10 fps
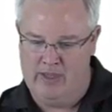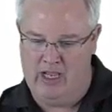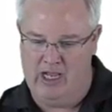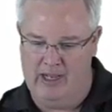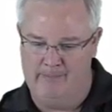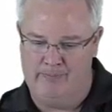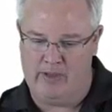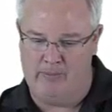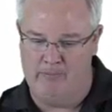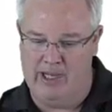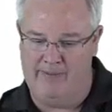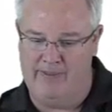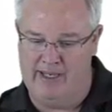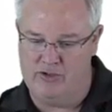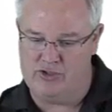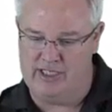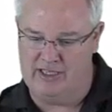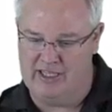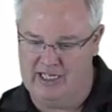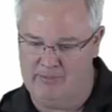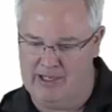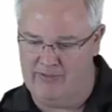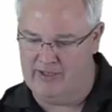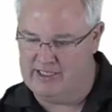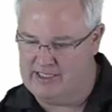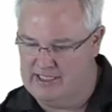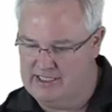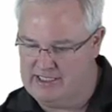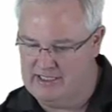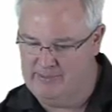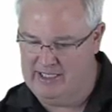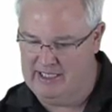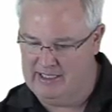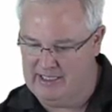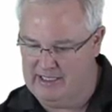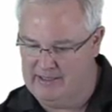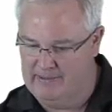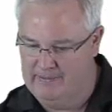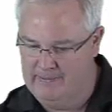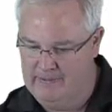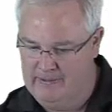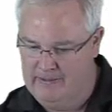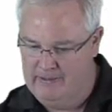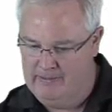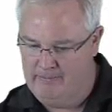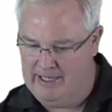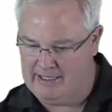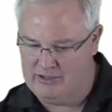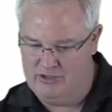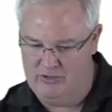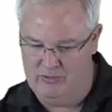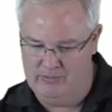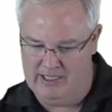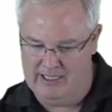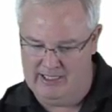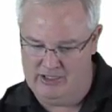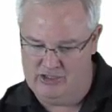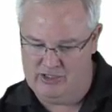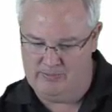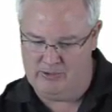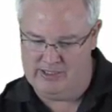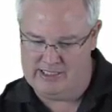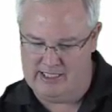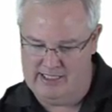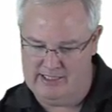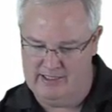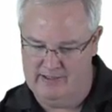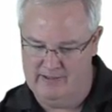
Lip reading: But the interesting thing about this is, let me get back to my SharePoint site.